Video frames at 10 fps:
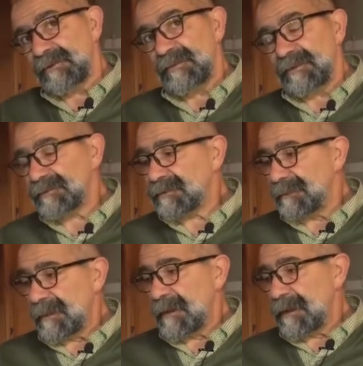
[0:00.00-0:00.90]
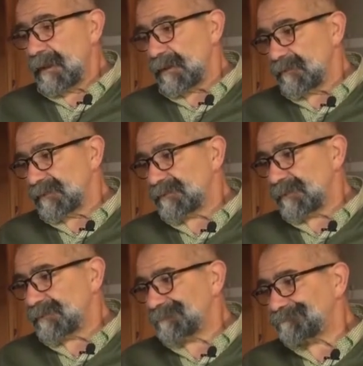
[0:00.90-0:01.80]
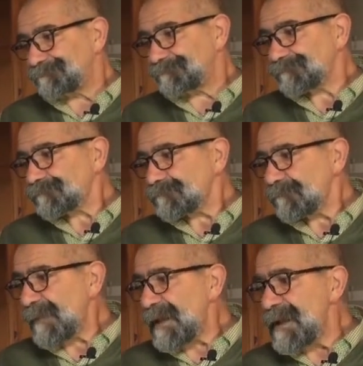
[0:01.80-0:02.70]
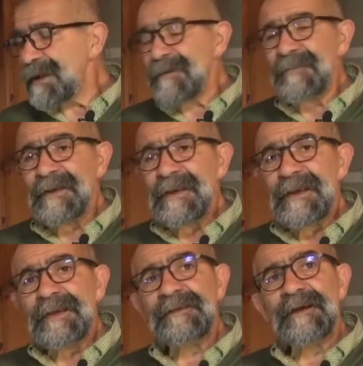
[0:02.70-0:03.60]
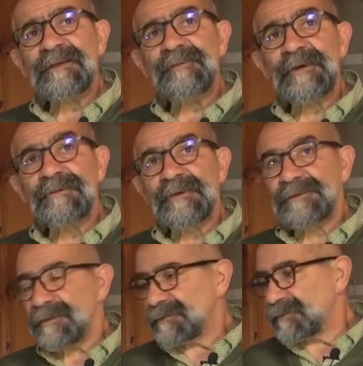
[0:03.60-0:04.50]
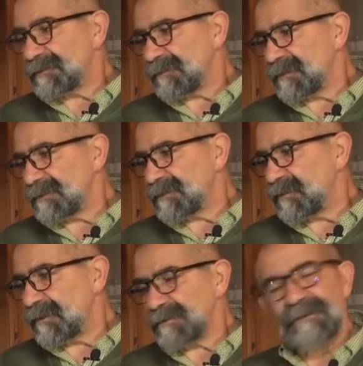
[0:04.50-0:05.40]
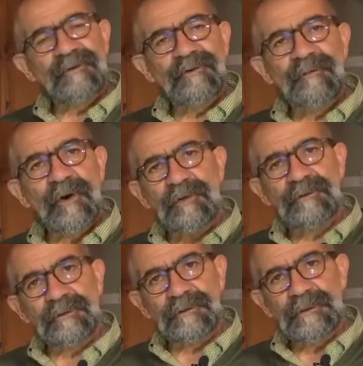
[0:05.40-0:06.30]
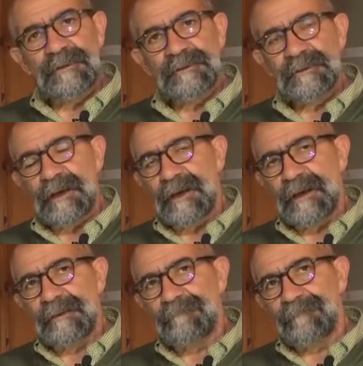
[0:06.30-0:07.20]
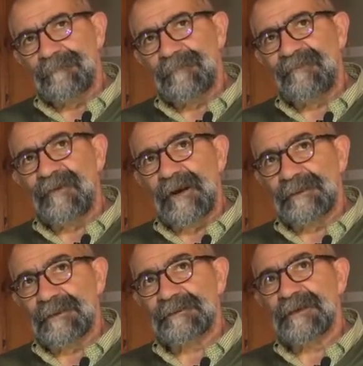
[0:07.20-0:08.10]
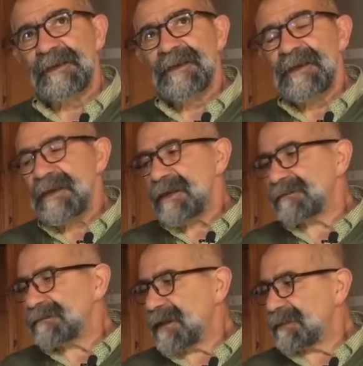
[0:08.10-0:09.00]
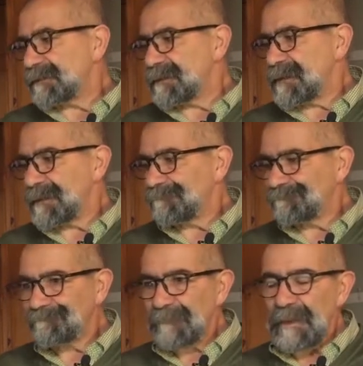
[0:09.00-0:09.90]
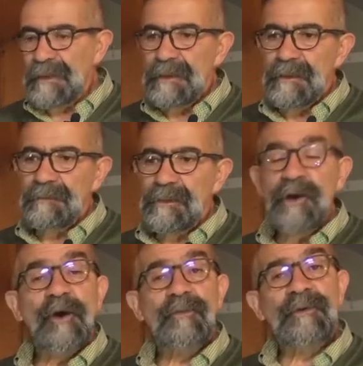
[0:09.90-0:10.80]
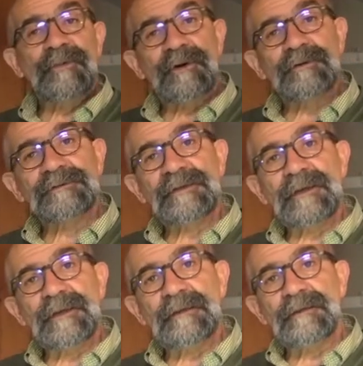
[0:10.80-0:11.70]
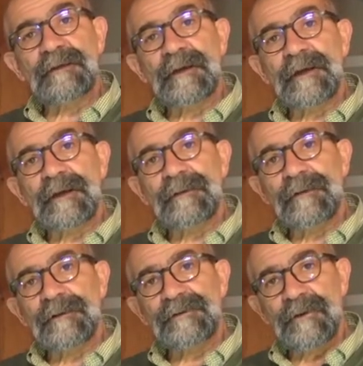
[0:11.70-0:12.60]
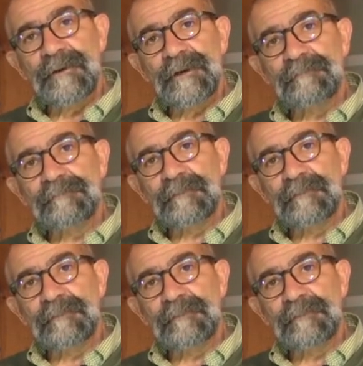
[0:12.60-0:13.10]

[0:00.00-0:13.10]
she builds her research. And the other bit of research which really supports the hormonal findings is that the Cobra pose in yoga,